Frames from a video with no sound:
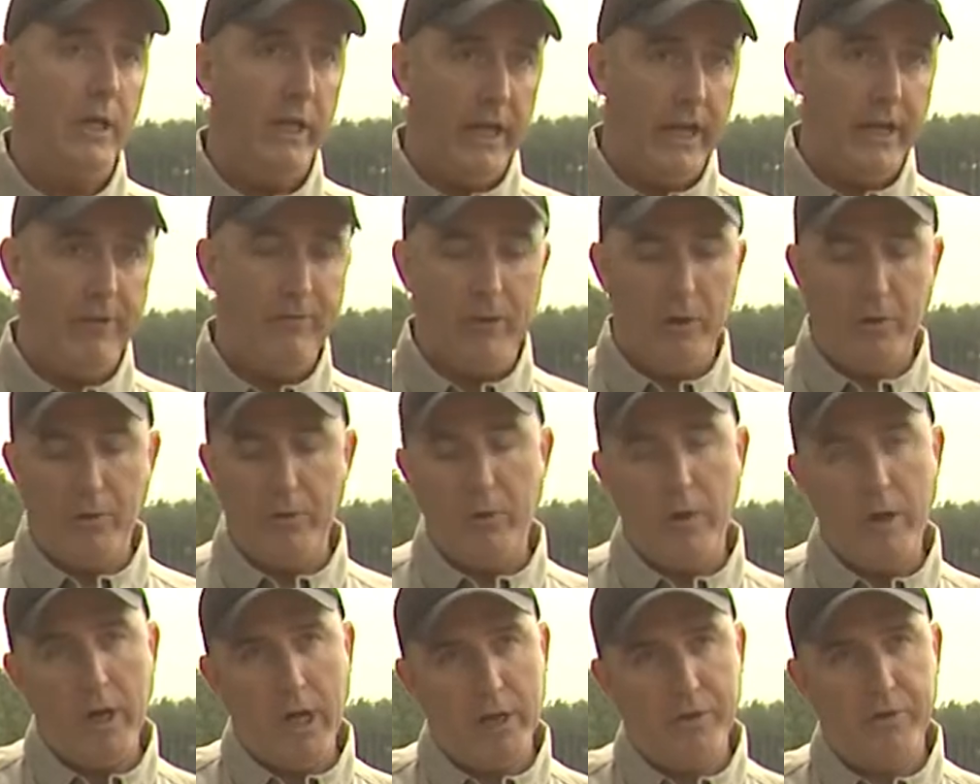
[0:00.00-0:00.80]
Even though
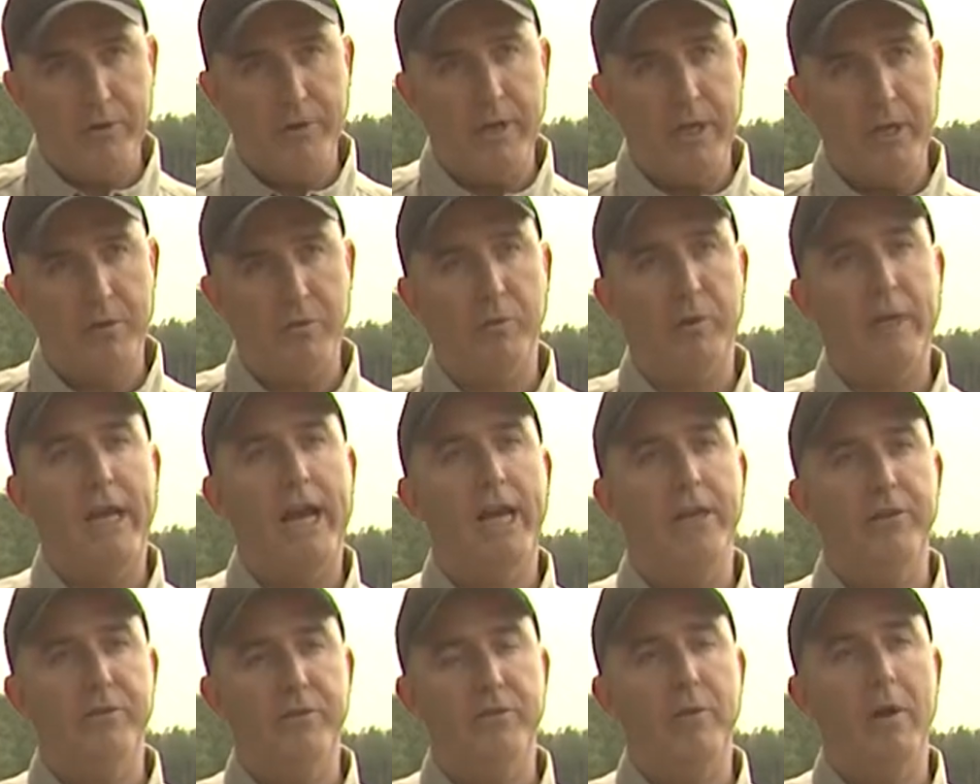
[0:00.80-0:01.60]
they're not a traditional
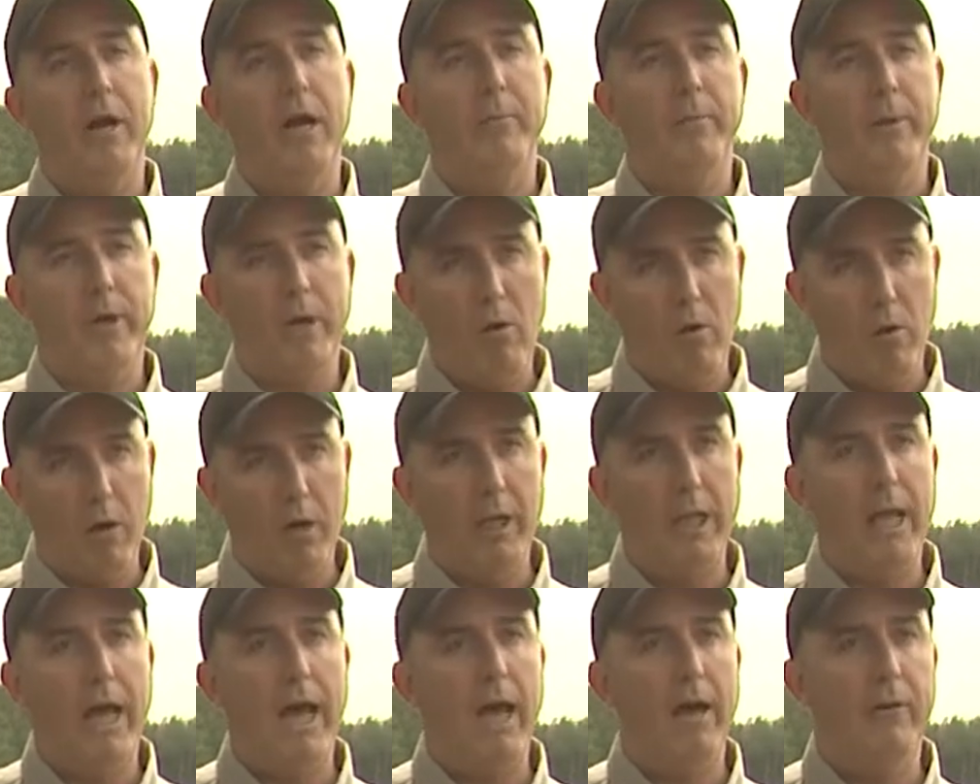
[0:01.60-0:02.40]
cage trap, they are a
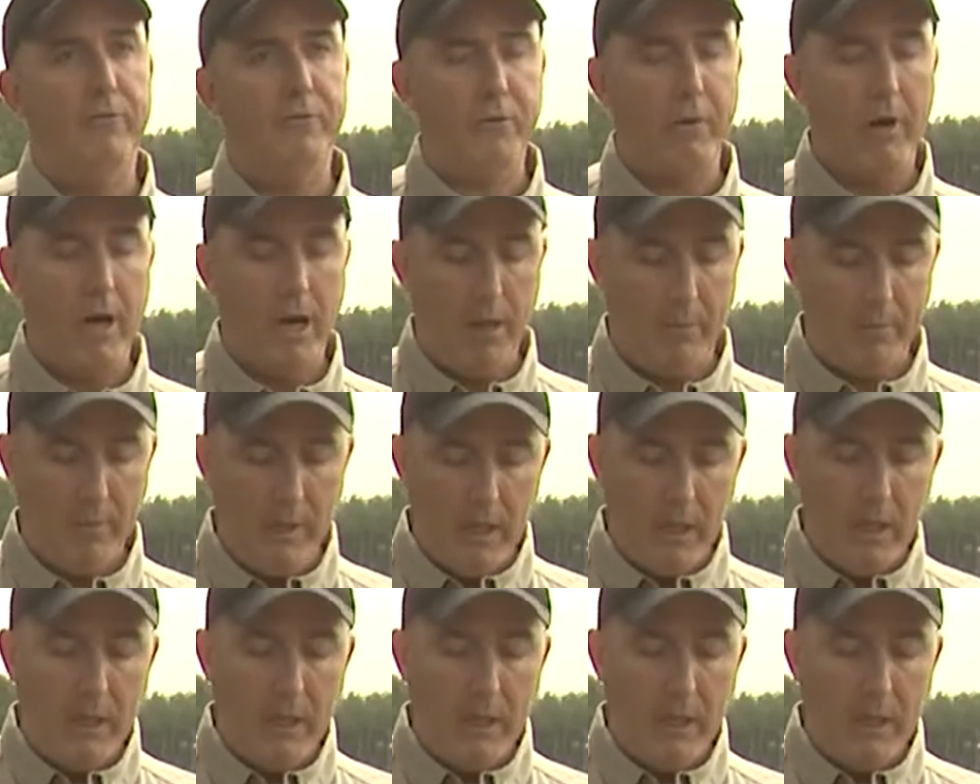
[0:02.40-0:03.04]
live trap.